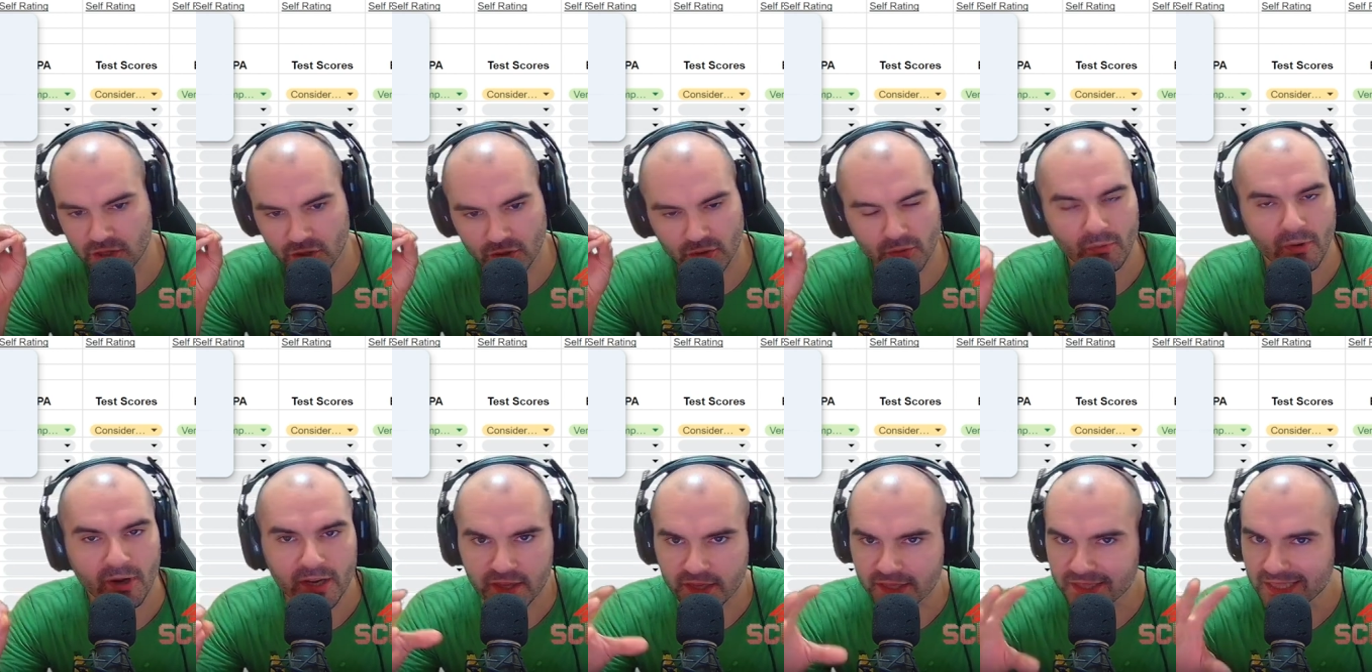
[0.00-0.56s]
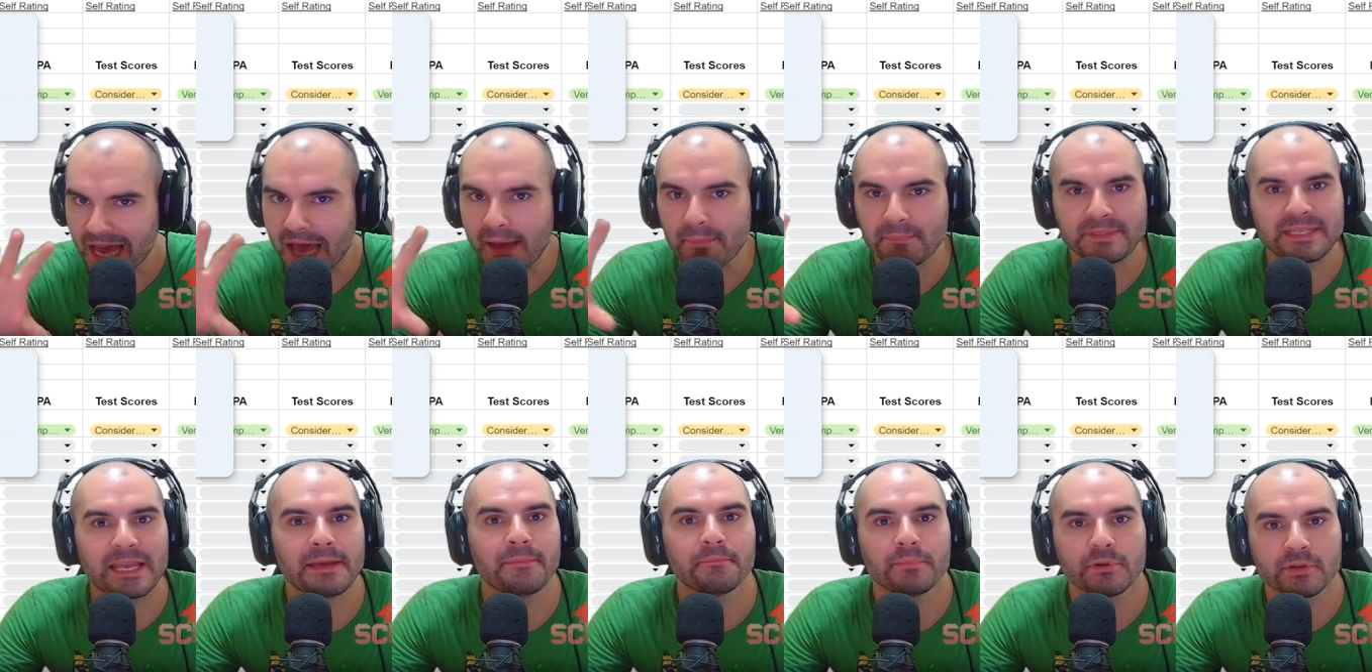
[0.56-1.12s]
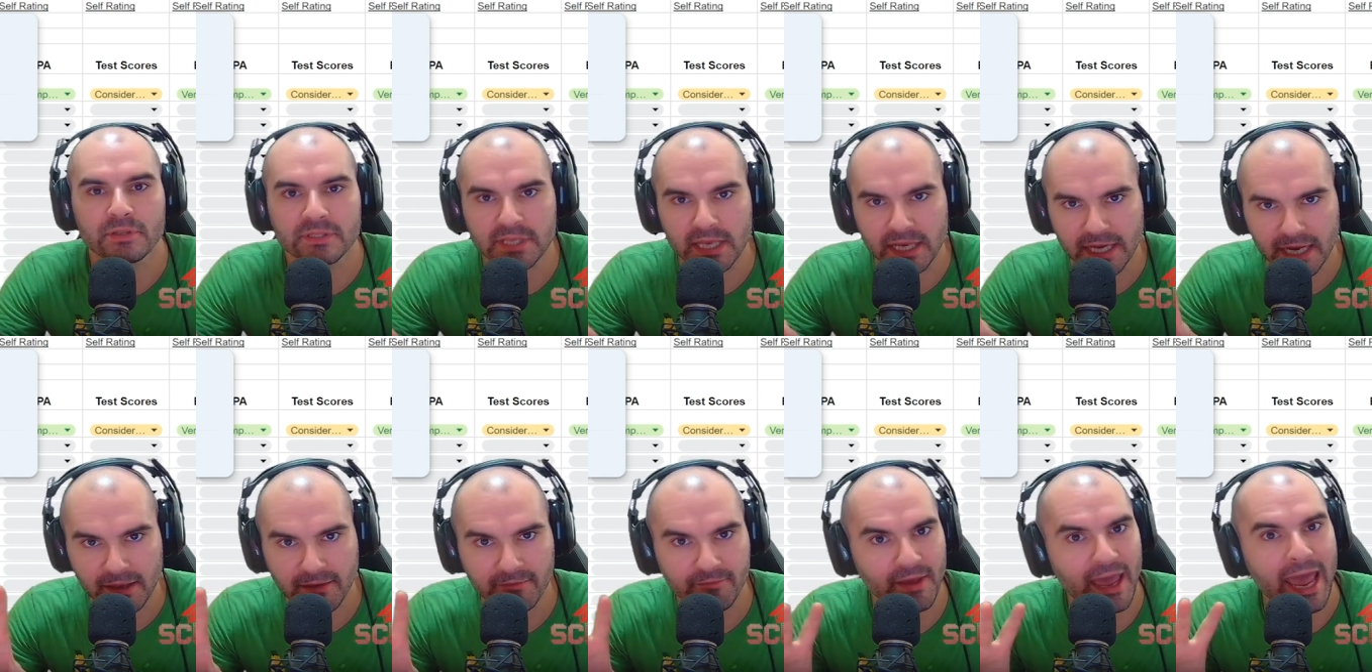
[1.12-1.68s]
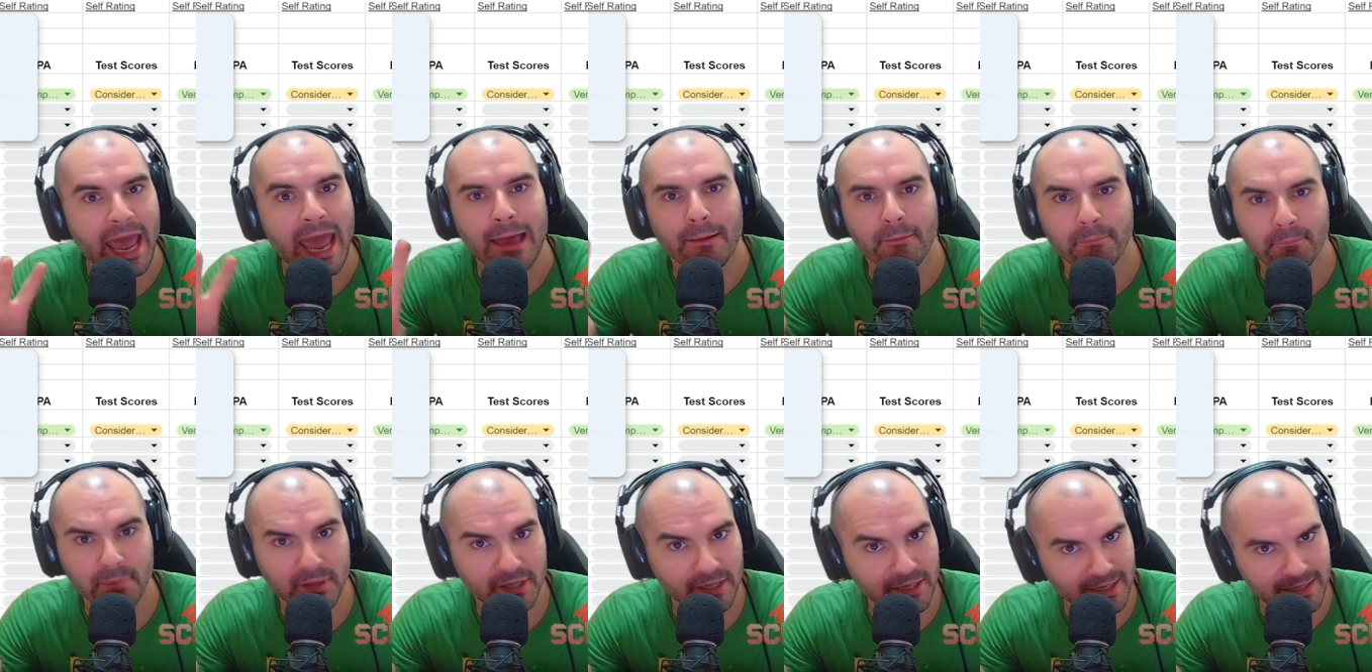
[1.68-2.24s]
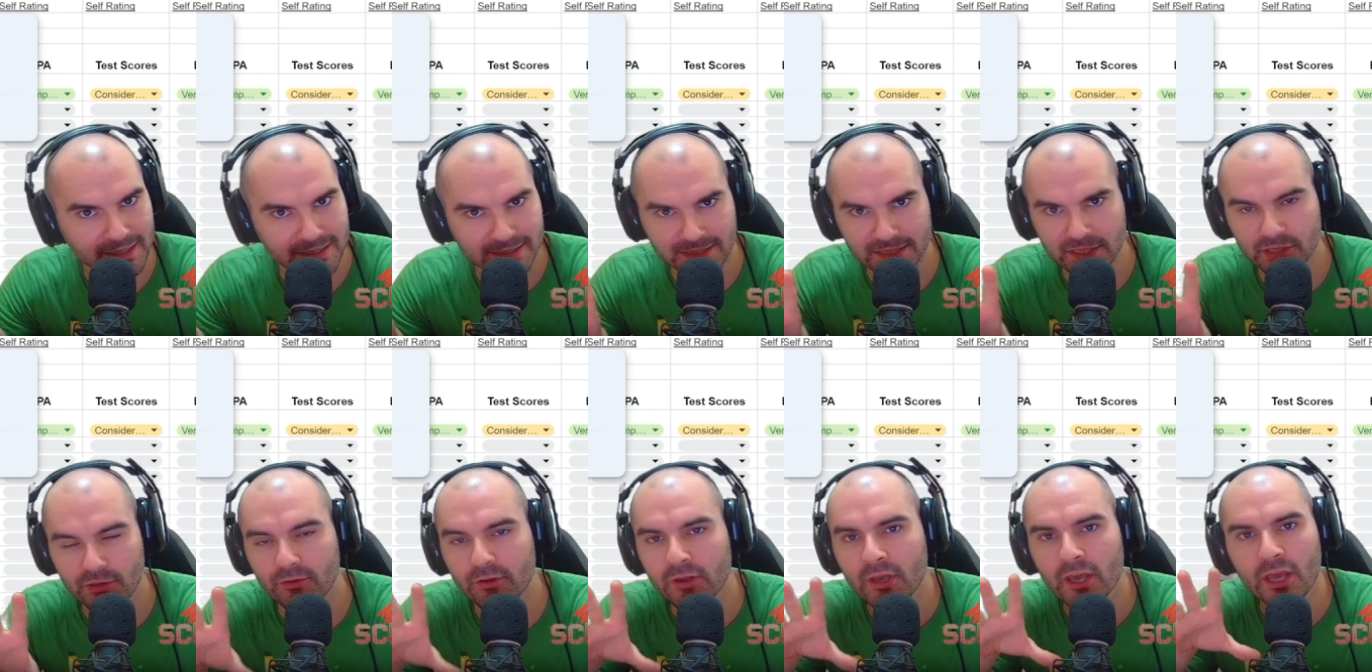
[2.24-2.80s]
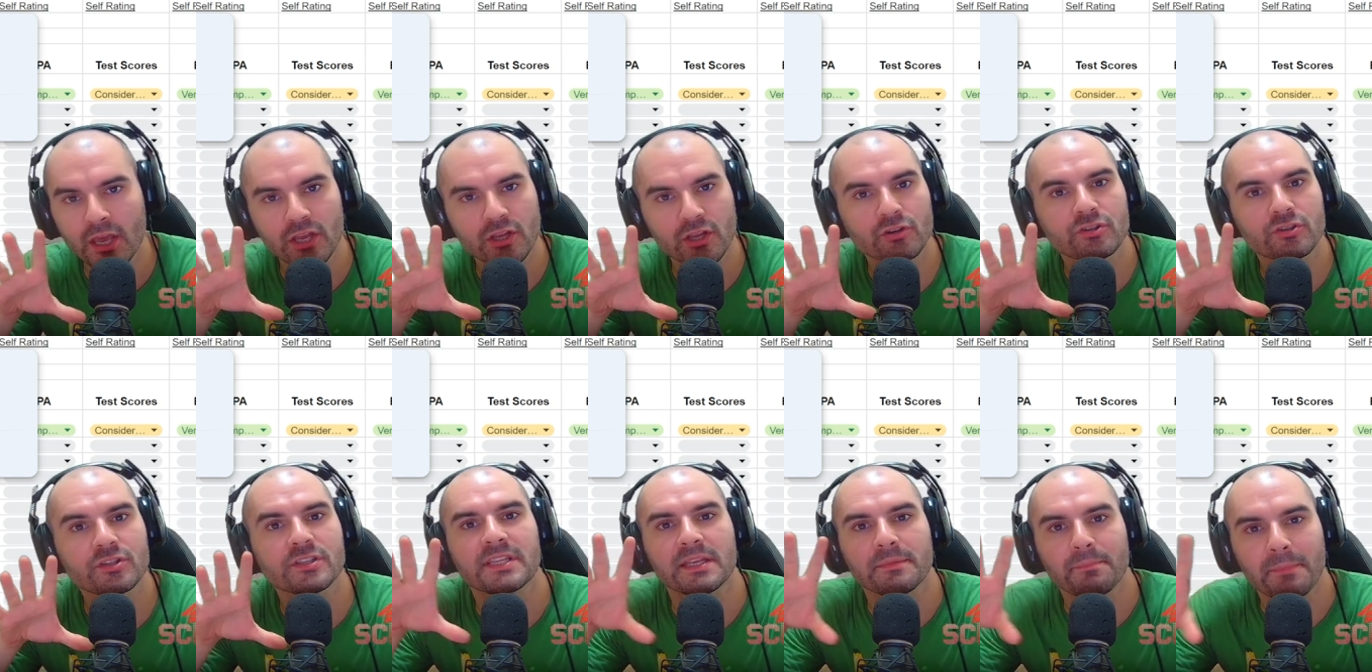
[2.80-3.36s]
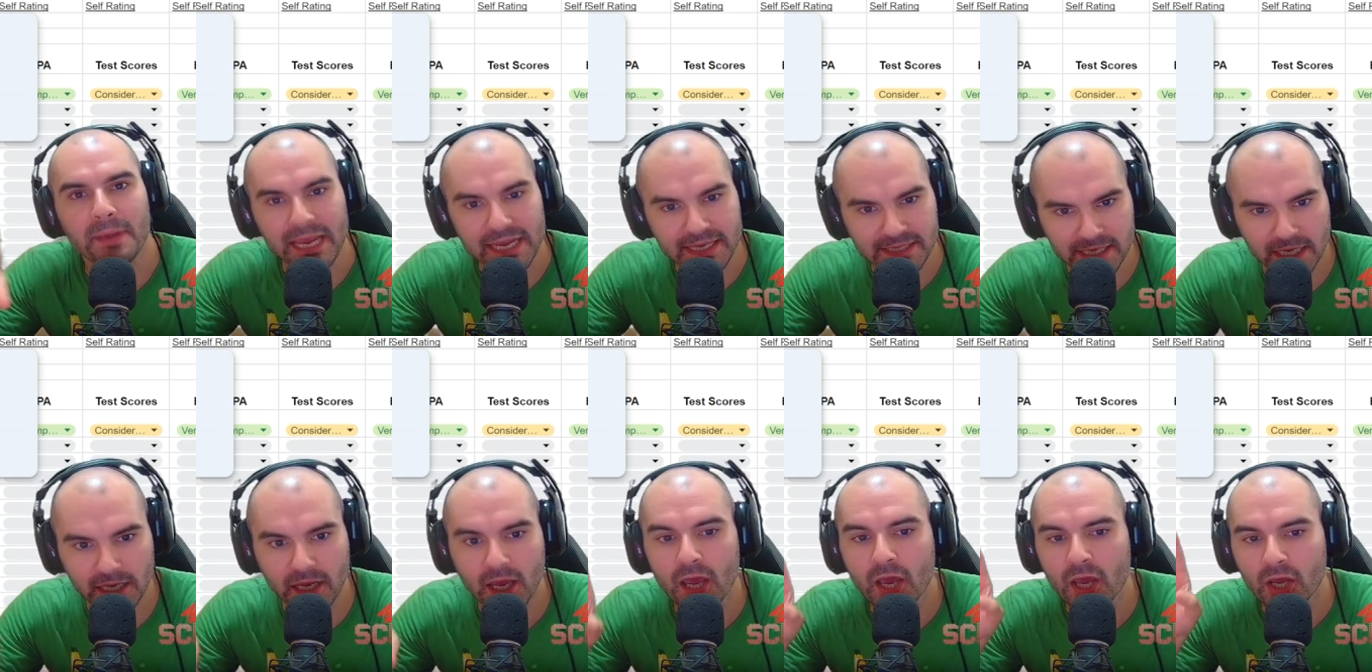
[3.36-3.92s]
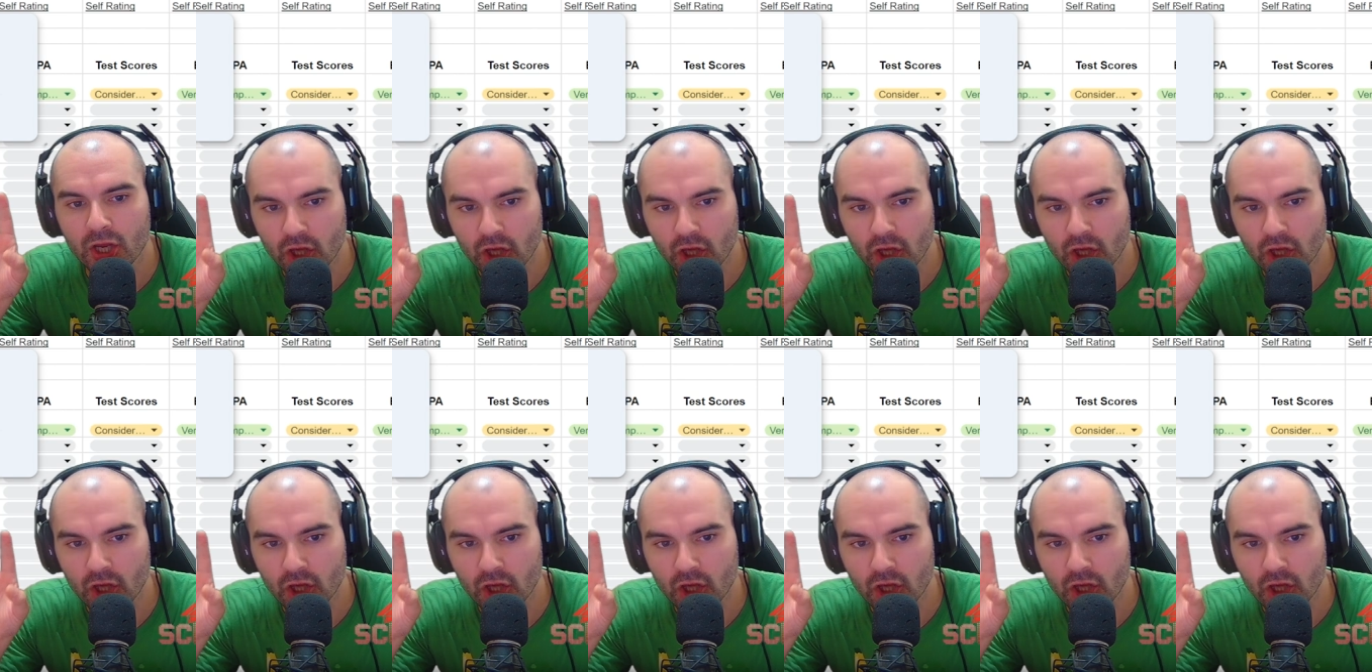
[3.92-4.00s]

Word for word: You're one of the top 10% of applicants. You you're just amazing.